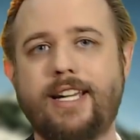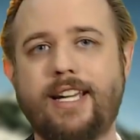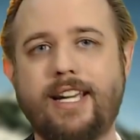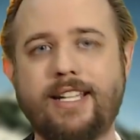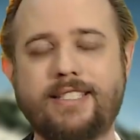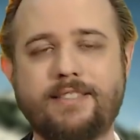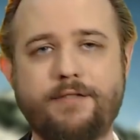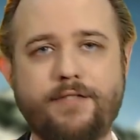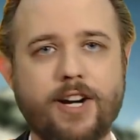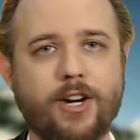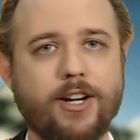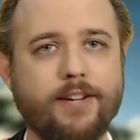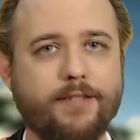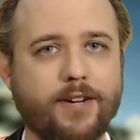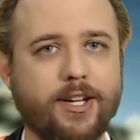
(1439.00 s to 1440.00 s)
it's
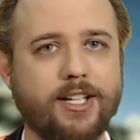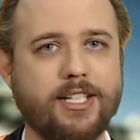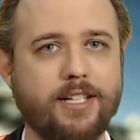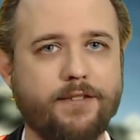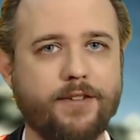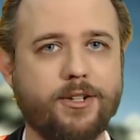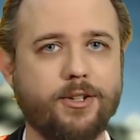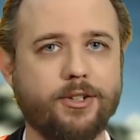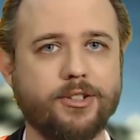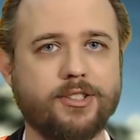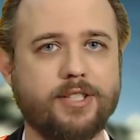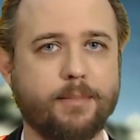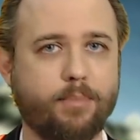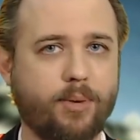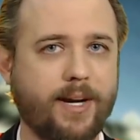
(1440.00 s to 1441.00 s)
very, very difficult
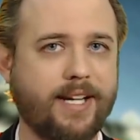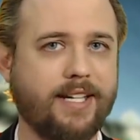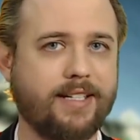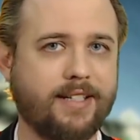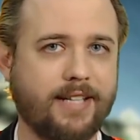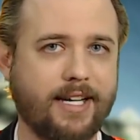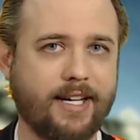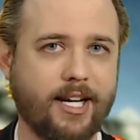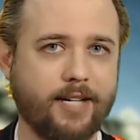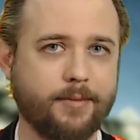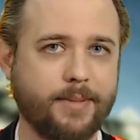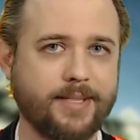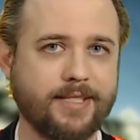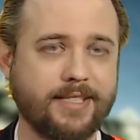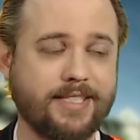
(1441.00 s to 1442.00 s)
to break into that kind of
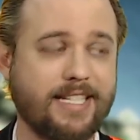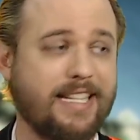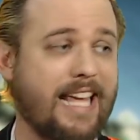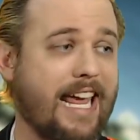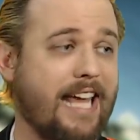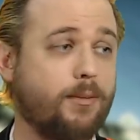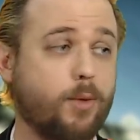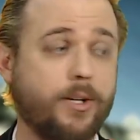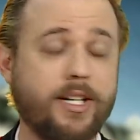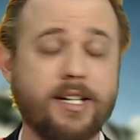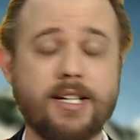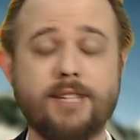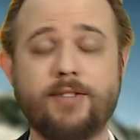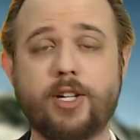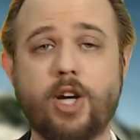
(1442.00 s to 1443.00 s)
business. And Rudy
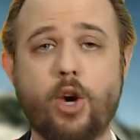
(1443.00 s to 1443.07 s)
didn't even